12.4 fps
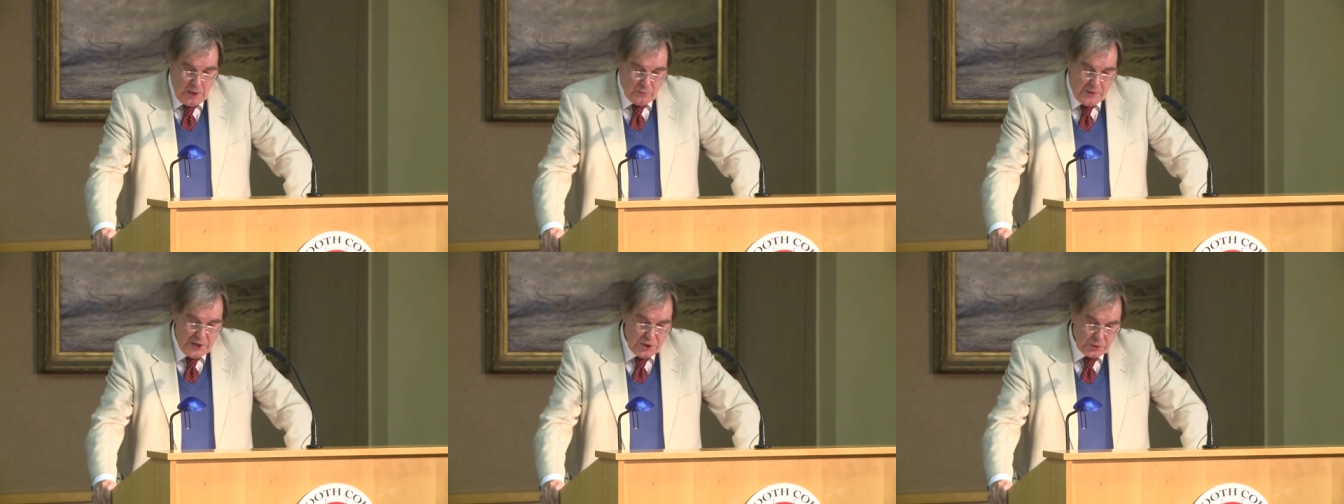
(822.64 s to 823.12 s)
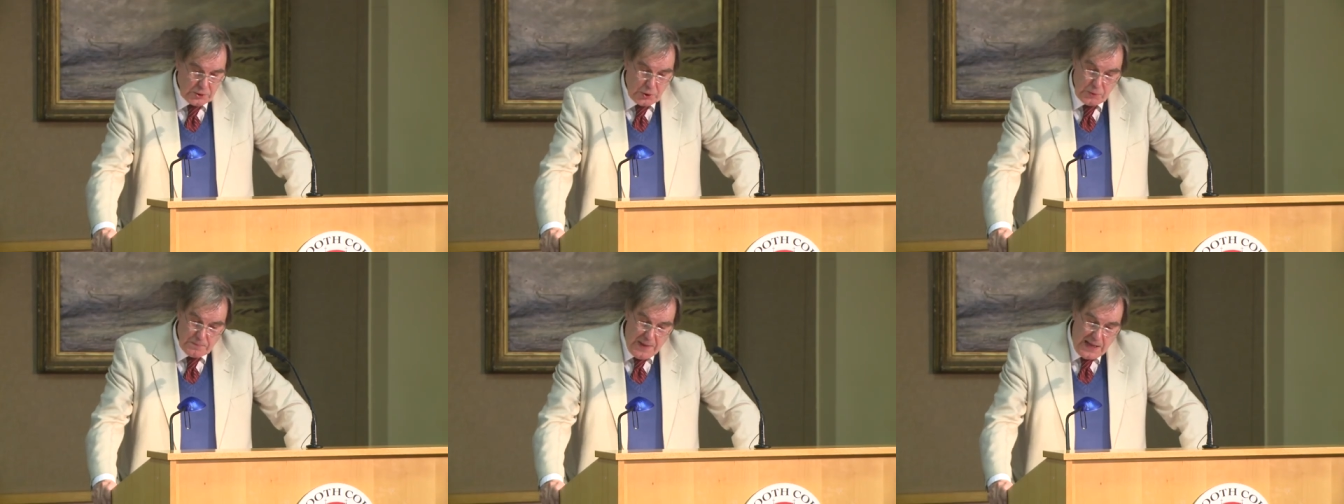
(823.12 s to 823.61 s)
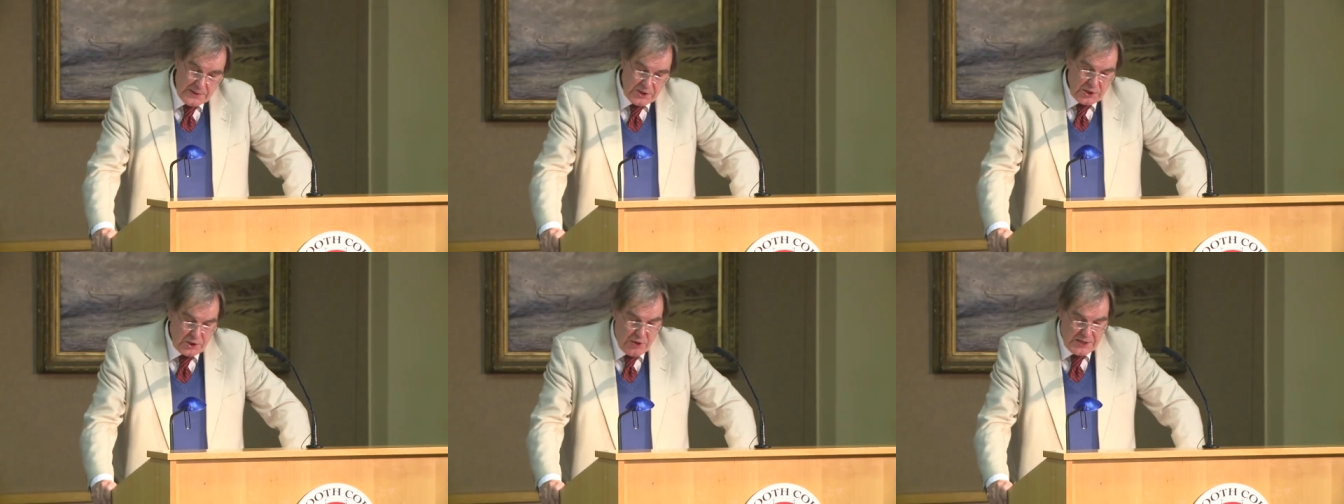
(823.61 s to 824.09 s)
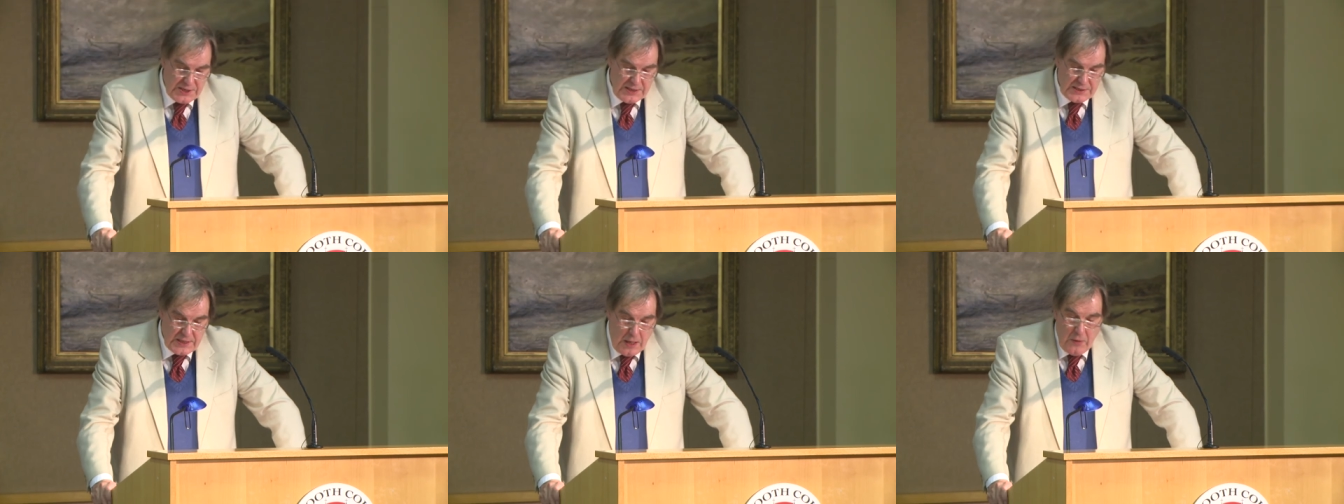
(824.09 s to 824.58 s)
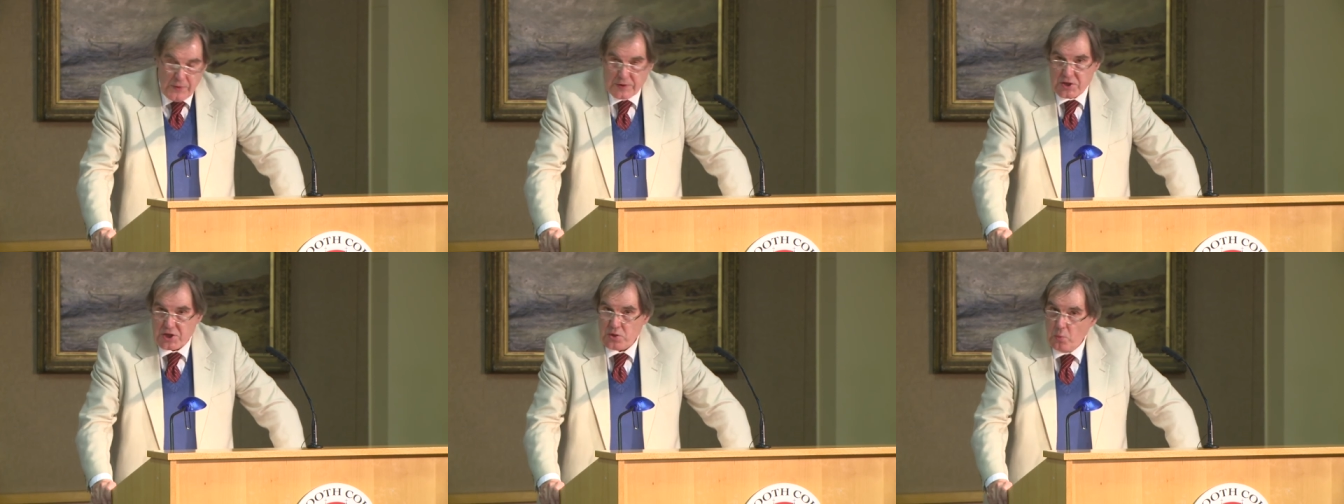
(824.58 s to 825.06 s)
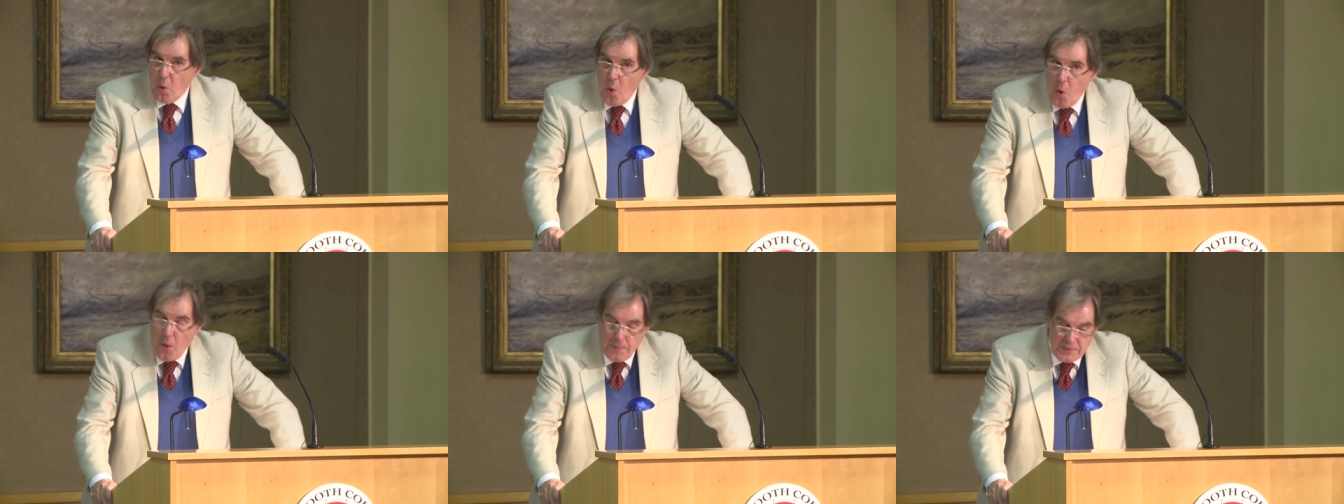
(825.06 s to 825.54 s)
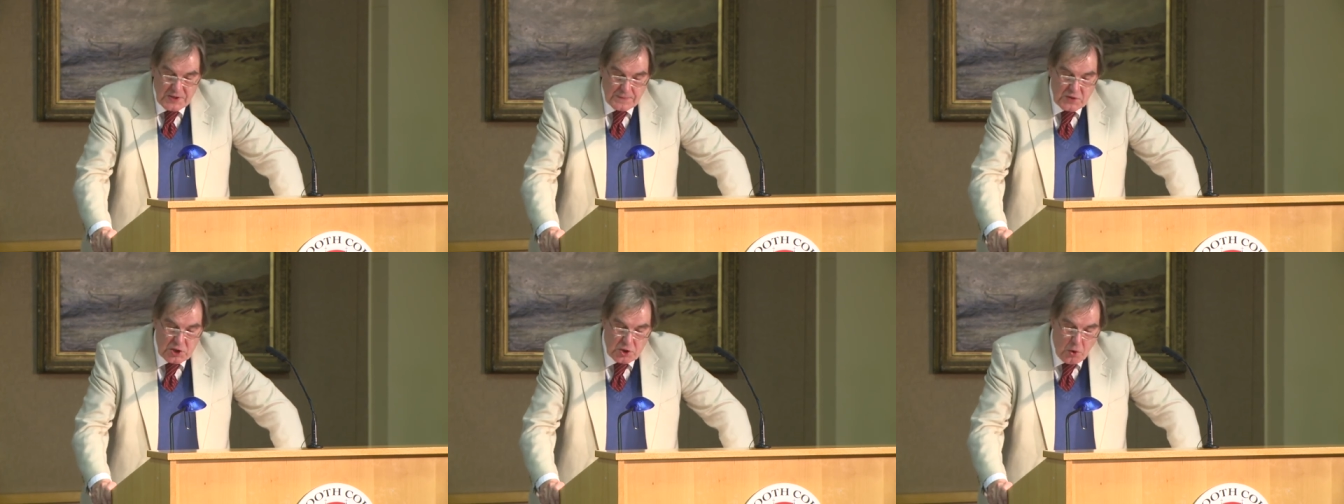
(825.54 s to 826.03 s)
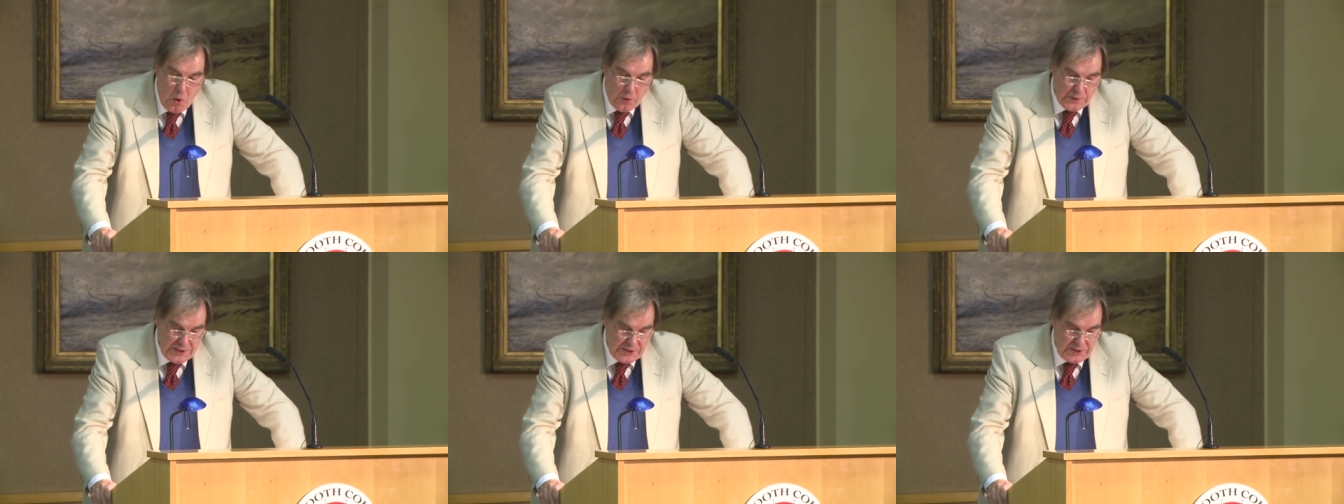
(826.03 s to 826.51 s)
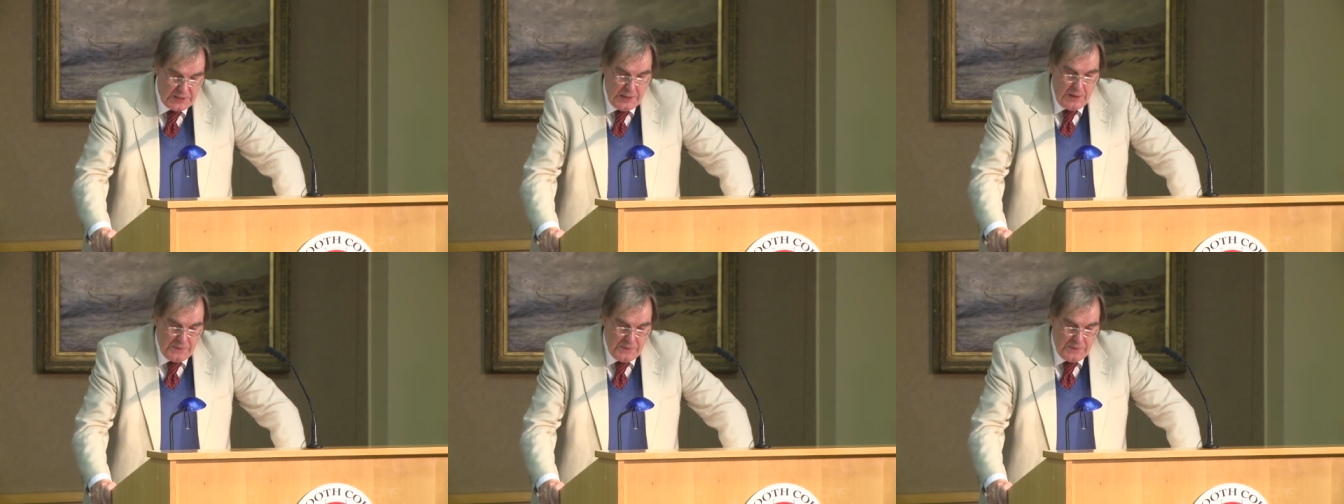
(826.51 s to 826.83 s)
Rachel Koopmans stresses the swarms of stories